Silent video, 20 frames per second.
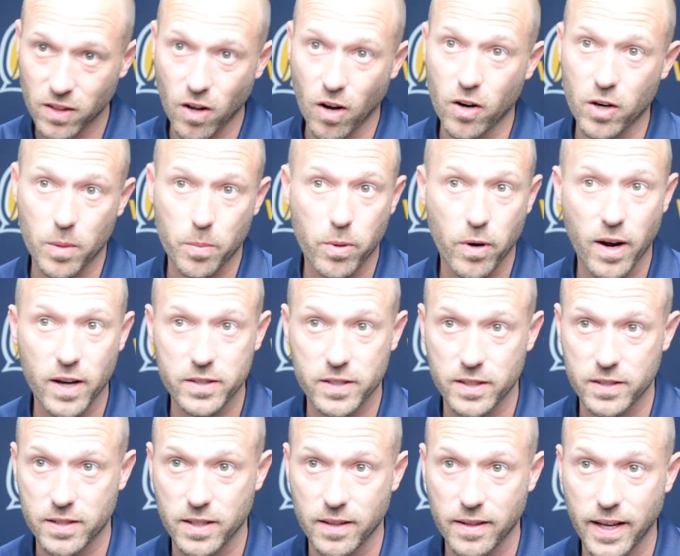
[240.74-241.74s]
longer
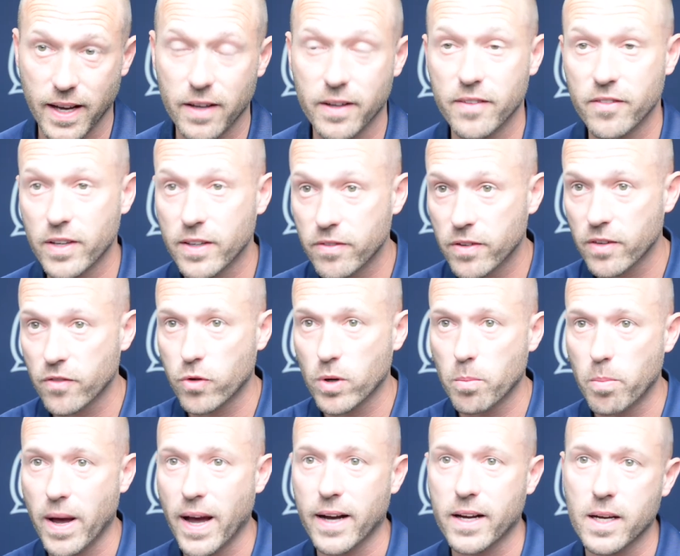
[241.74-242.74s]
process than that. Even if
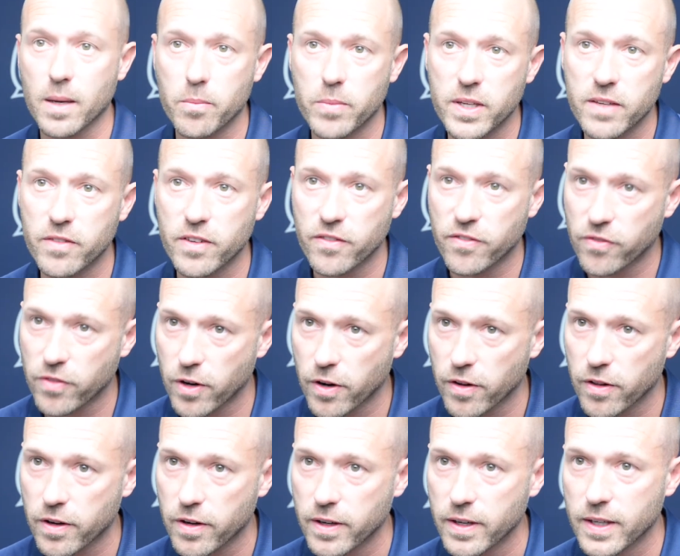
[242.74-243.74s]
we back up even
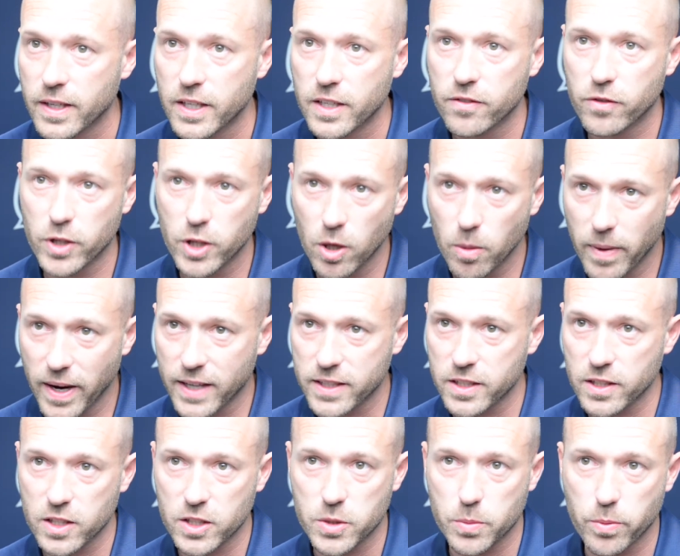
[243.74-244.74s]
further, if we go back
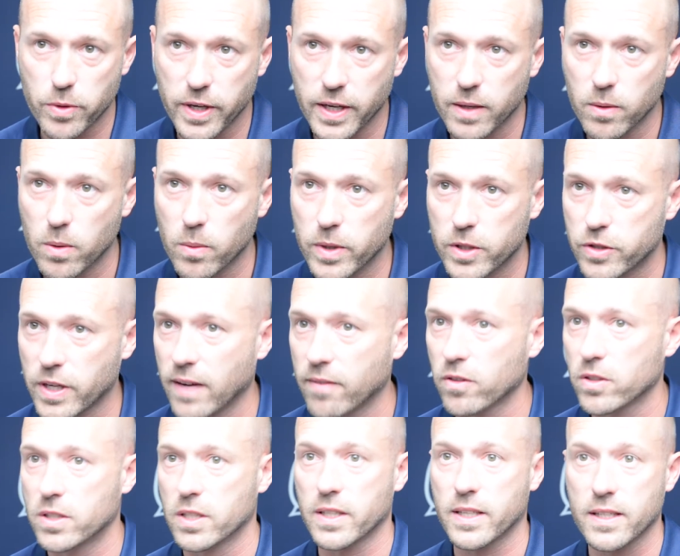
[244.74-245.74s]
to the spring when we
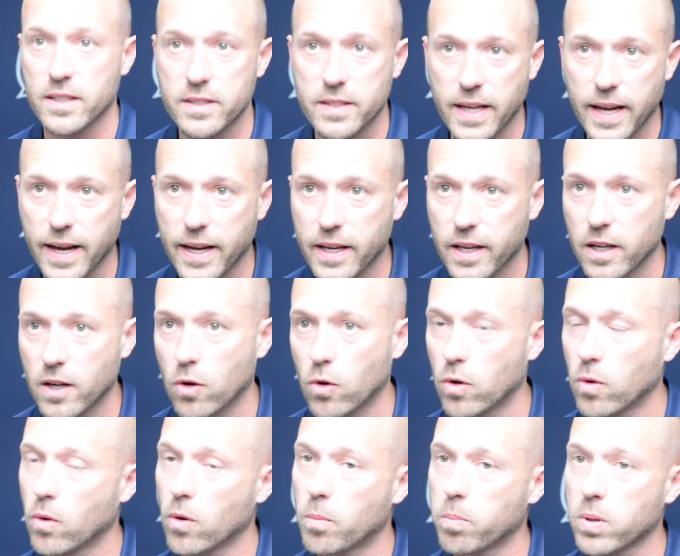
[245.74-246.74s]
traveled to Gonzaga
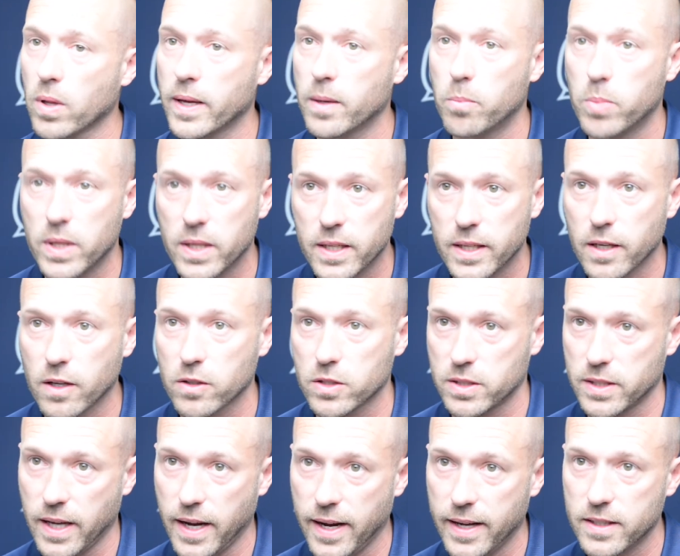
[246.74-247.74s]
or played PDL
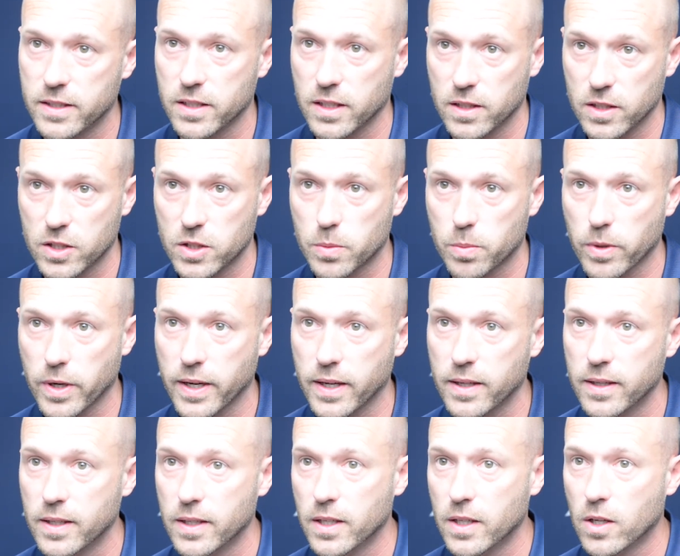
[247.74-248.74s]
sides in the
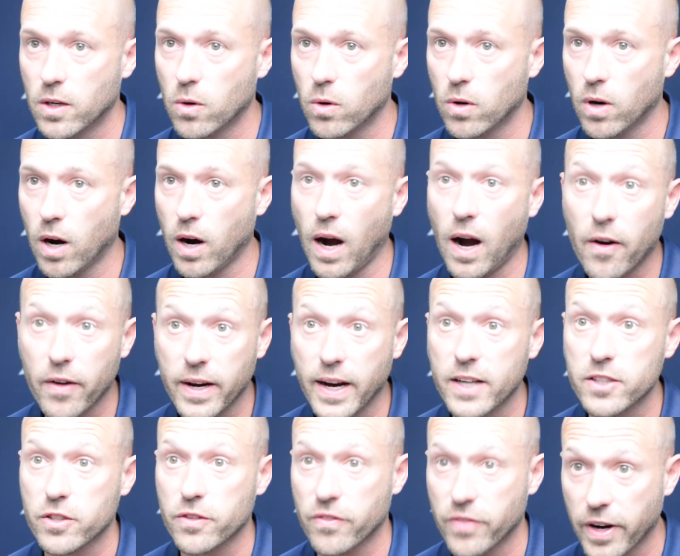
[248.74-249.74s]
spring, our
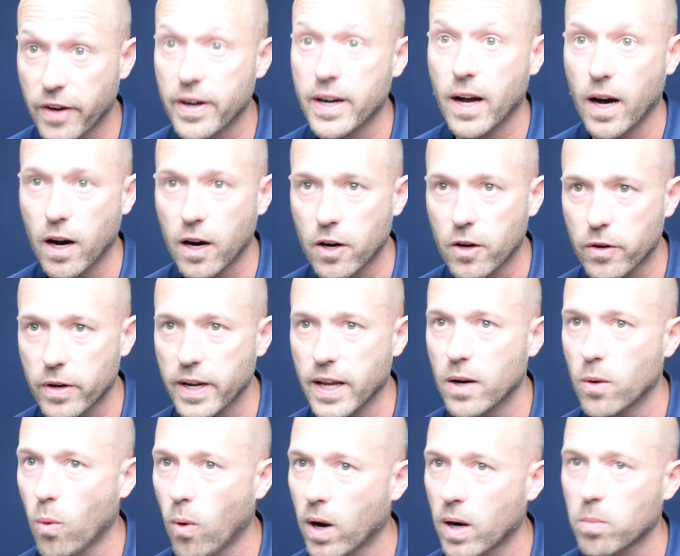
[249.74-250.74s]
guys are very hungry
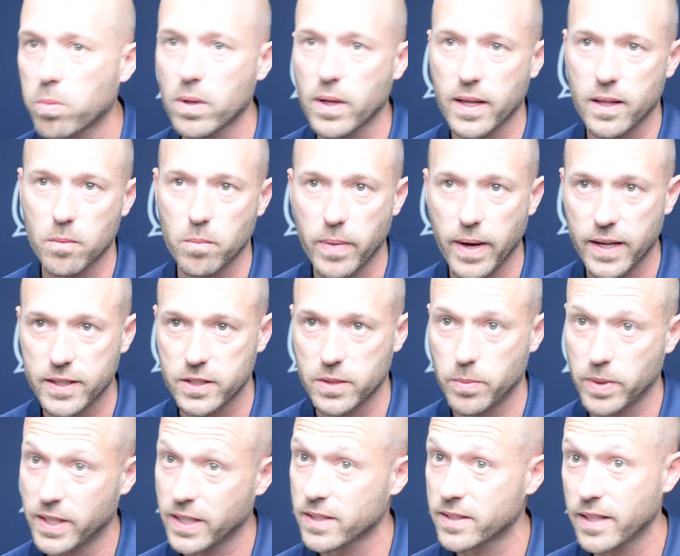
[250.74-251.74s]
and want to play the
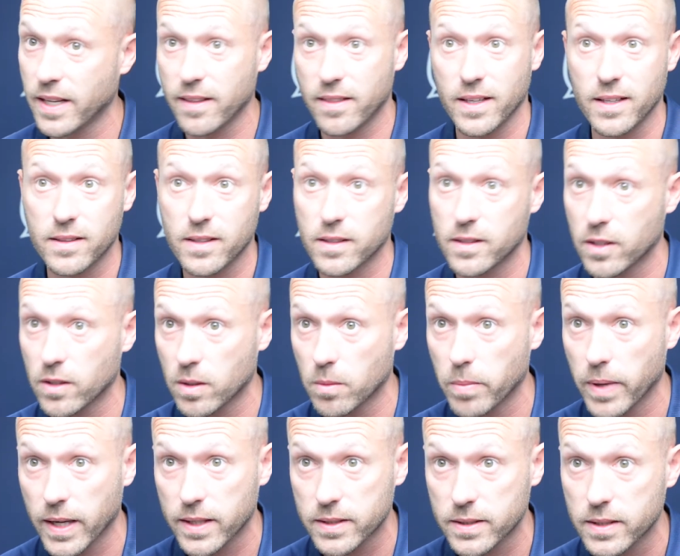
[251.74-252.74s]
best because they think that they're the
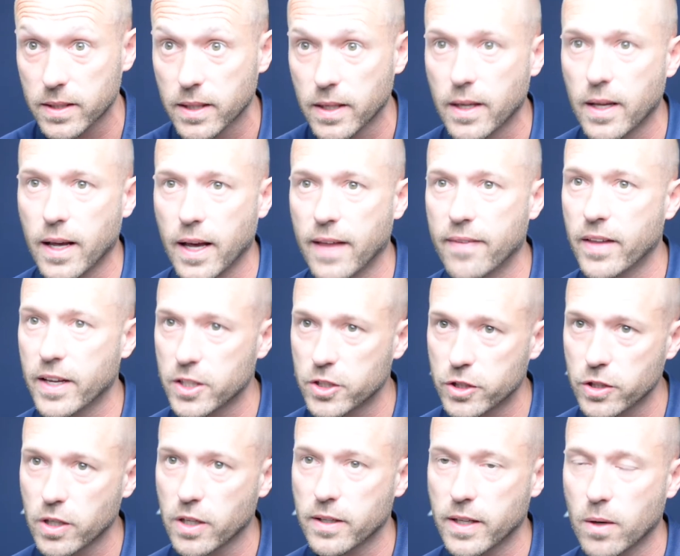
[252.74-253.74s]
best, and they
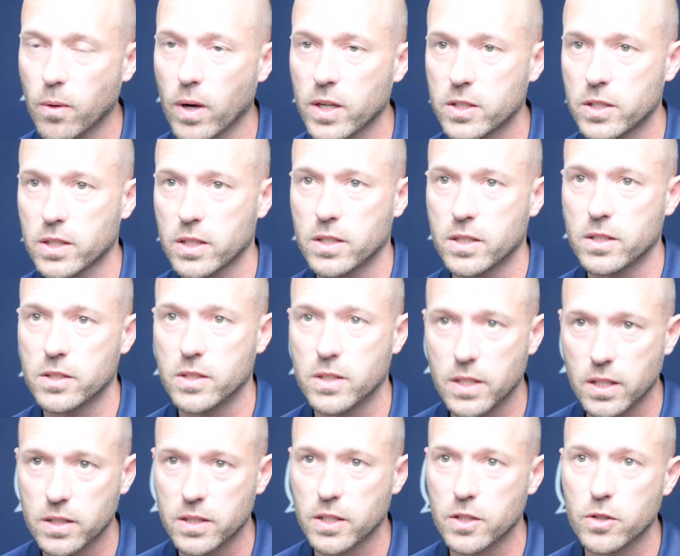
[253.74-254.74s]
should. They want to
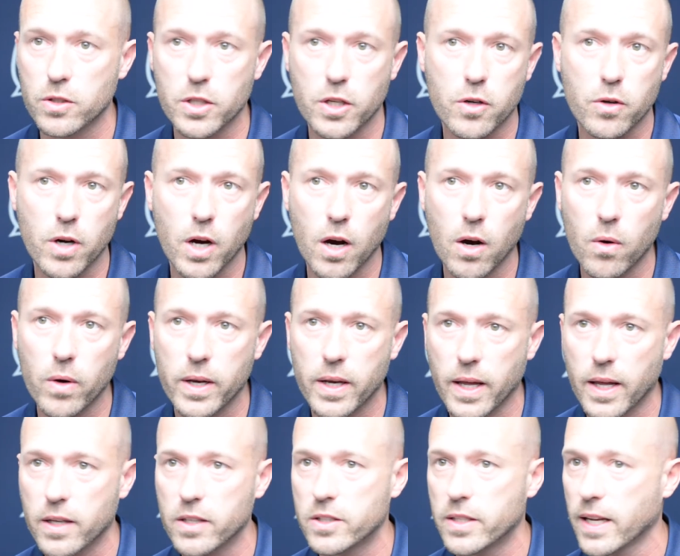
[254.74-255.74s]
continue to grow
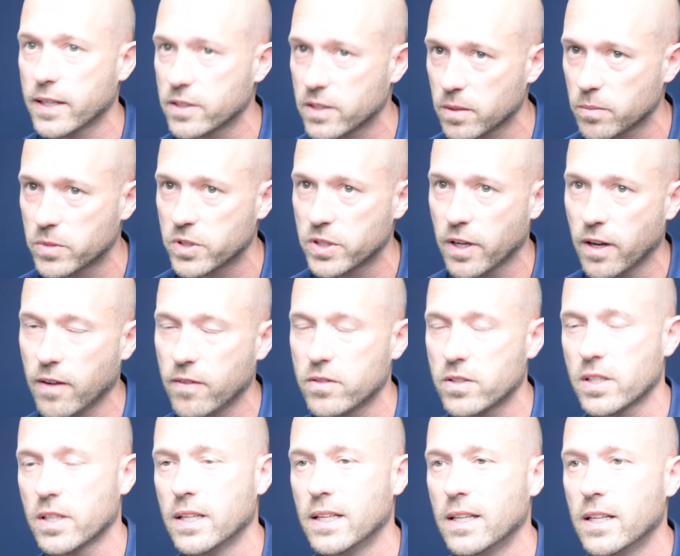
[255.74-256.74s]
and test
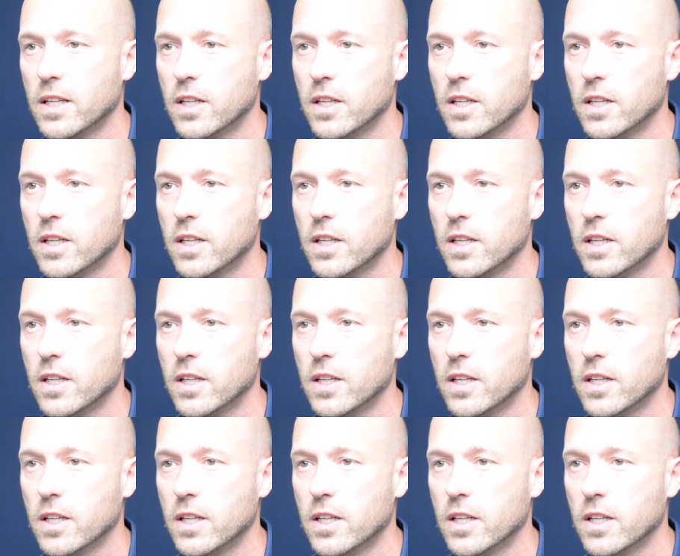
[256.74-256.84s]
themselves.